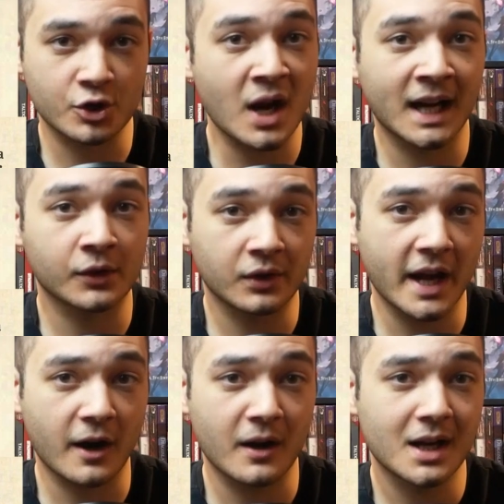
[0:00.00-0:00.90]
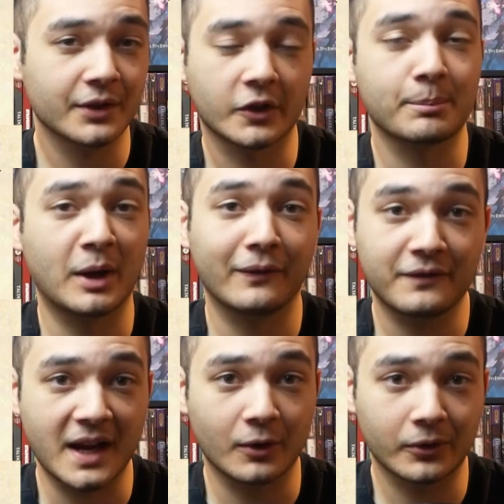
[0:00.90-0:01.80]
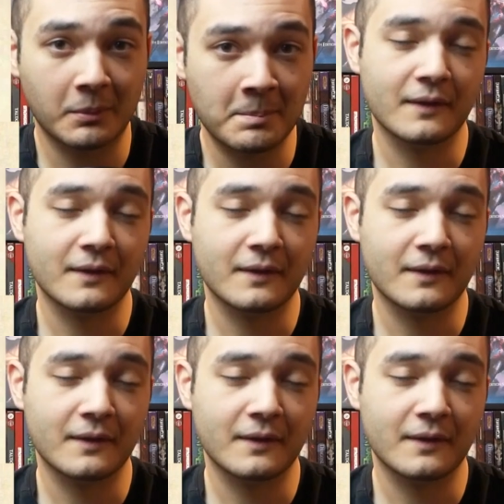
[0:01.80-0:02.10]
dragon's lair, the spell fails.